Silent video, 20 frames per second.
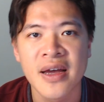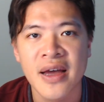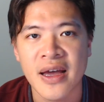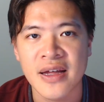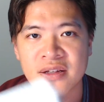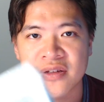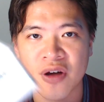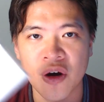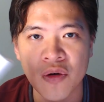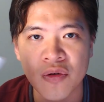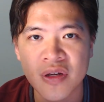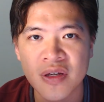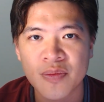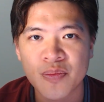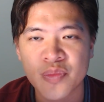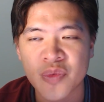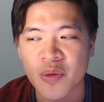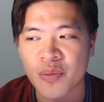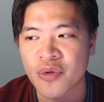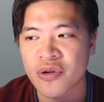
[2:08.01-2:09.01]
and only
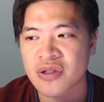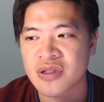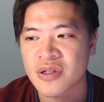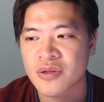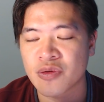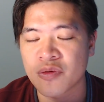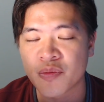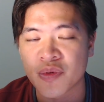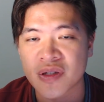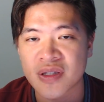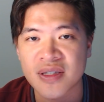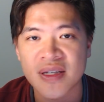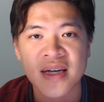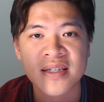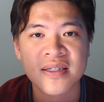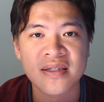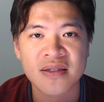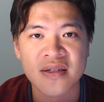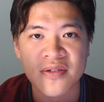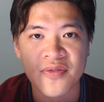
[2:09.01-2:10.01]
the person who
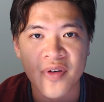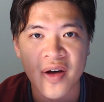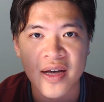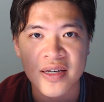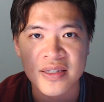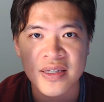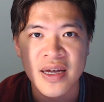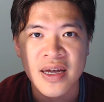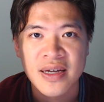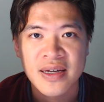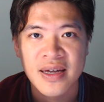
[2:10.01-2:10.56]
possesses the device